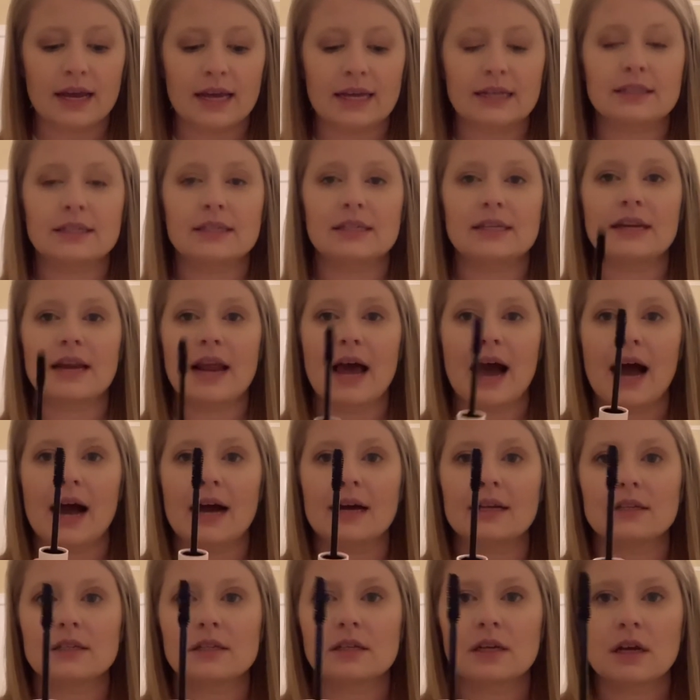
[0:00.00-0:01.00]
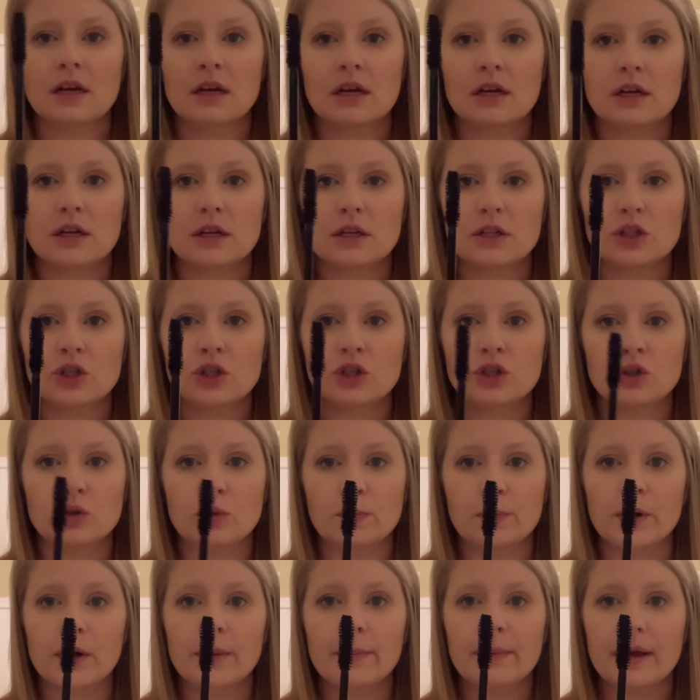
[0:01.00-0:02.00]
It's not
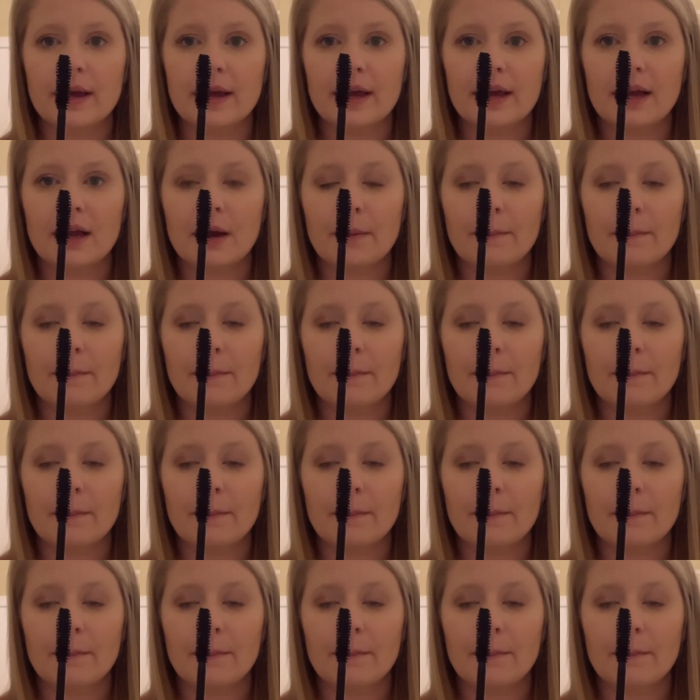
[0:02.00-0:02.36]
super big,